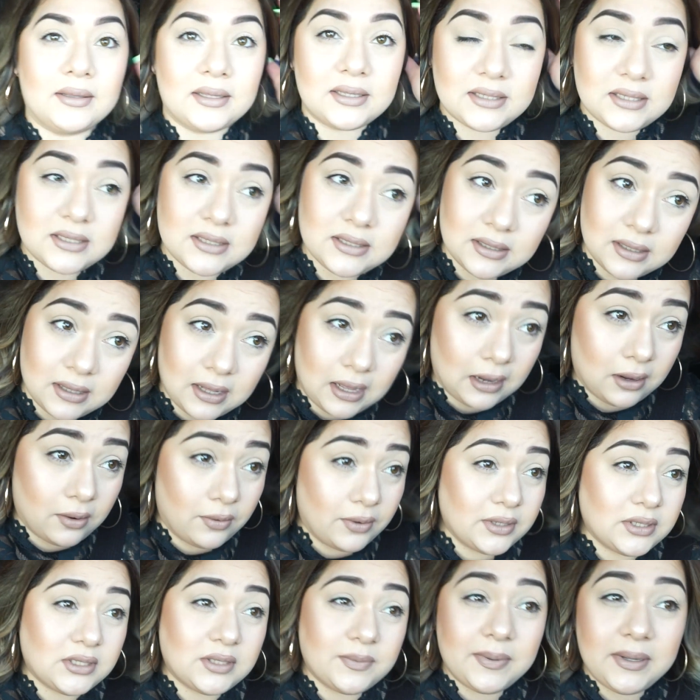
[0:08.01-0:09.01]
this is not
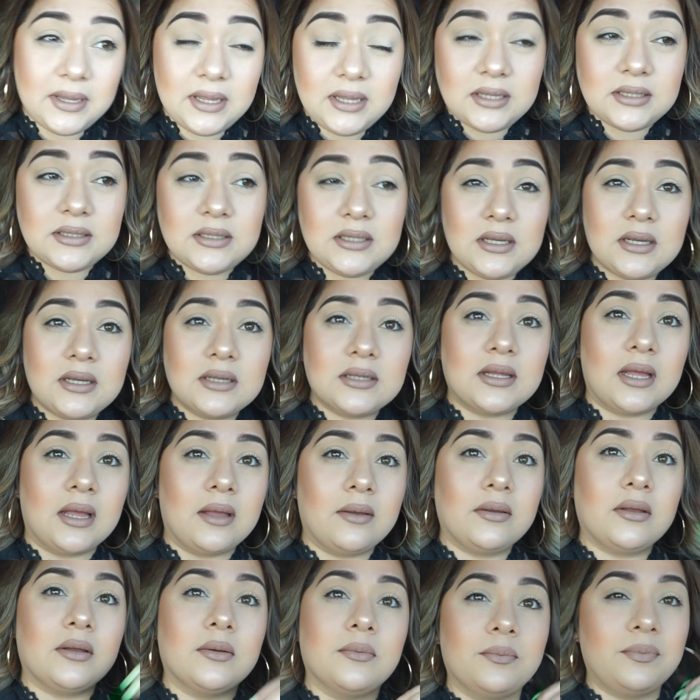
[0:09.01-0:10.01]
going to be easy because
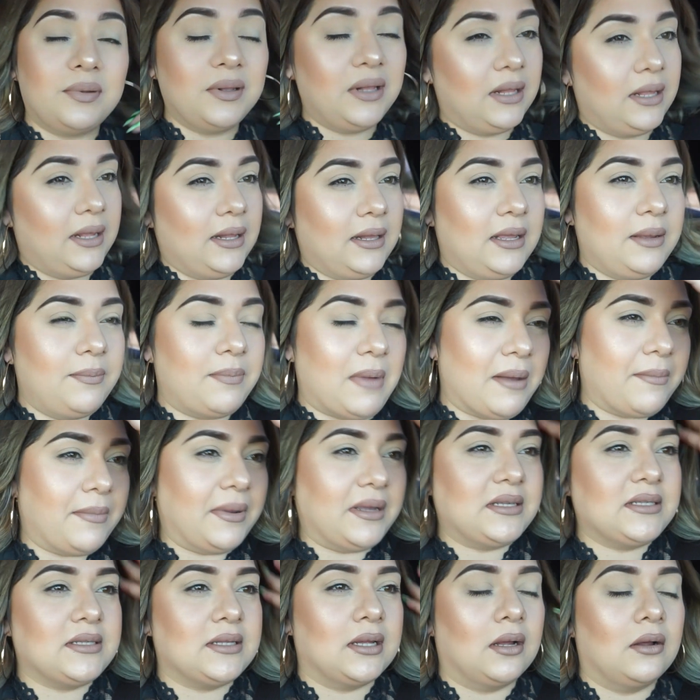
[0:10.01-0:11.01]
I'm completely by
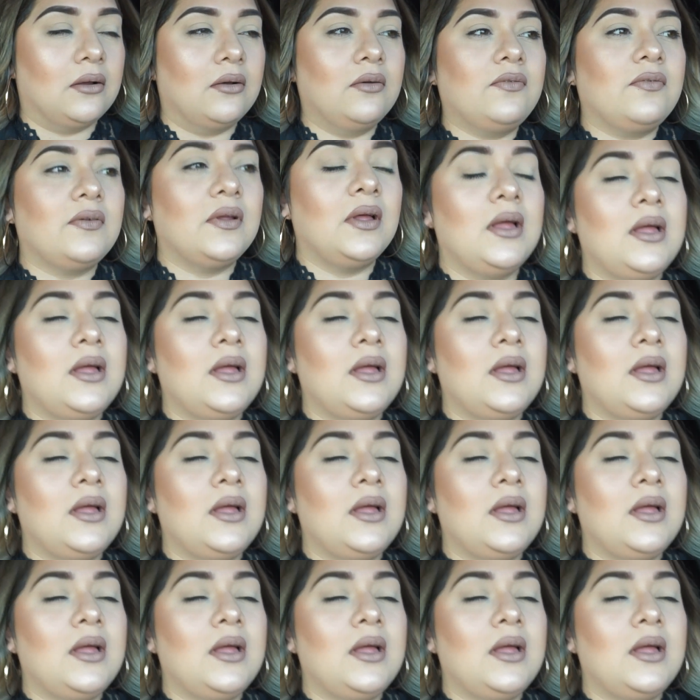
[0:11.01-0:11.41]
myself,